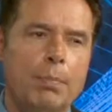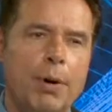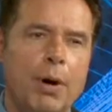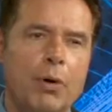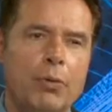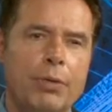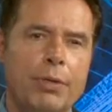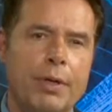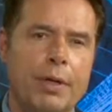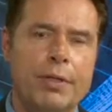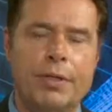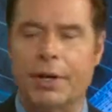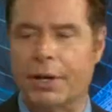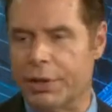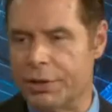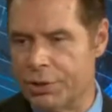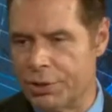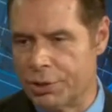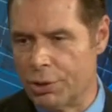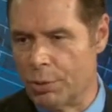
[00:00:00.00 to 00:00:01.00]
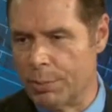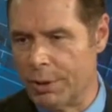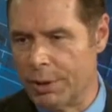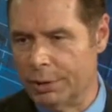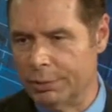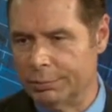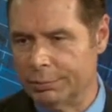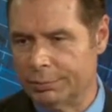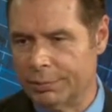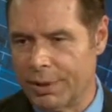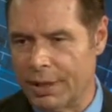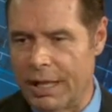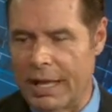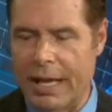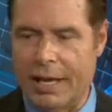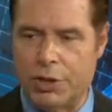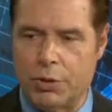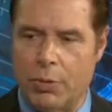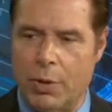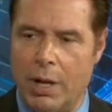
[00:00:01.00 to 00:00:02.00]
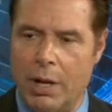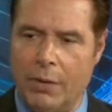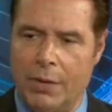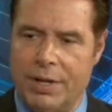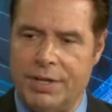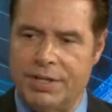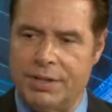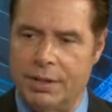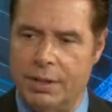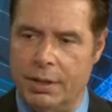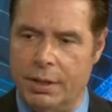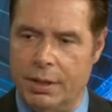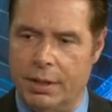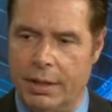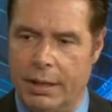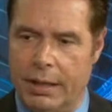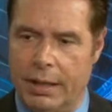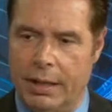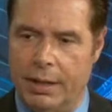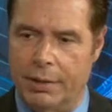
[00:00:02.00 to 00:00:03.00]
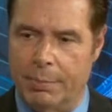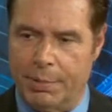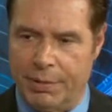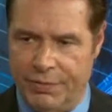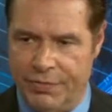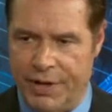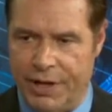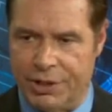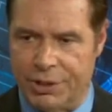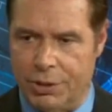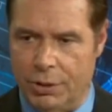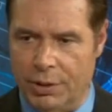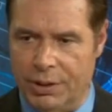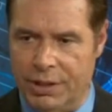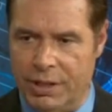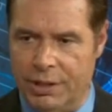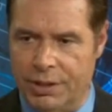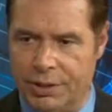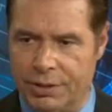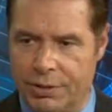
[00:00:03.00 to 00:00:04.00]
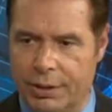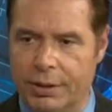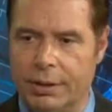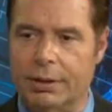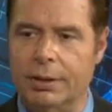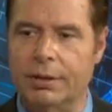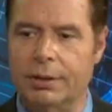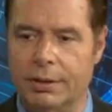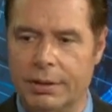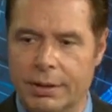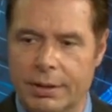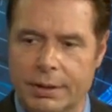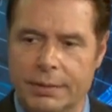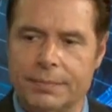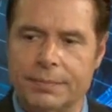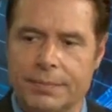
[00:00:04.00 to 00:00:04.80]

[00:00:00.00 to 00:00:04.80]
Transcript: both the consumer as well as the professional in the industry? Yes. Yes.